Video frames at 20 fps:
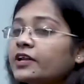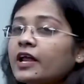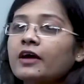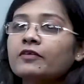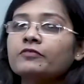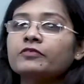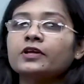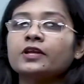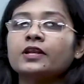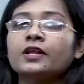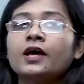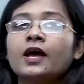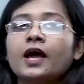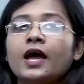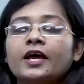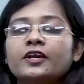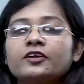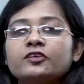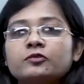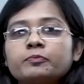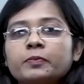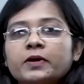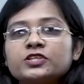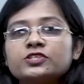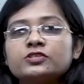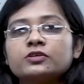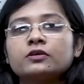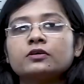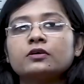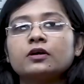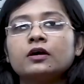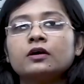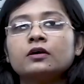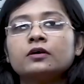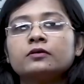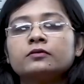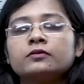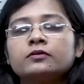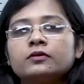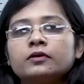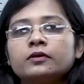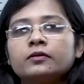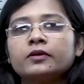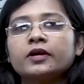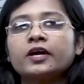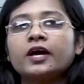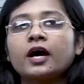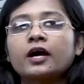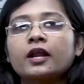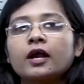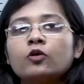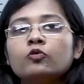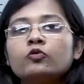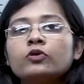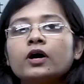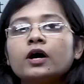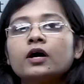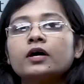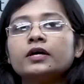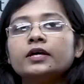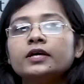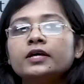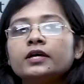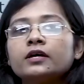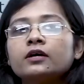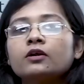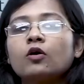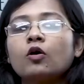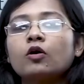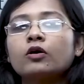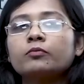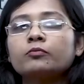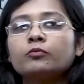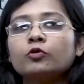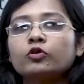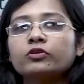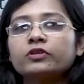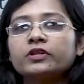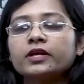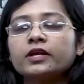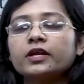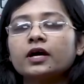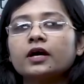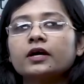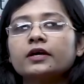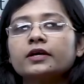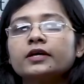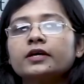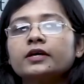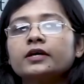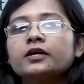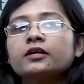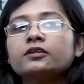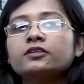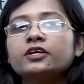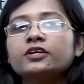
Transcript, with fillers: travel, and especially around a year or more than a year,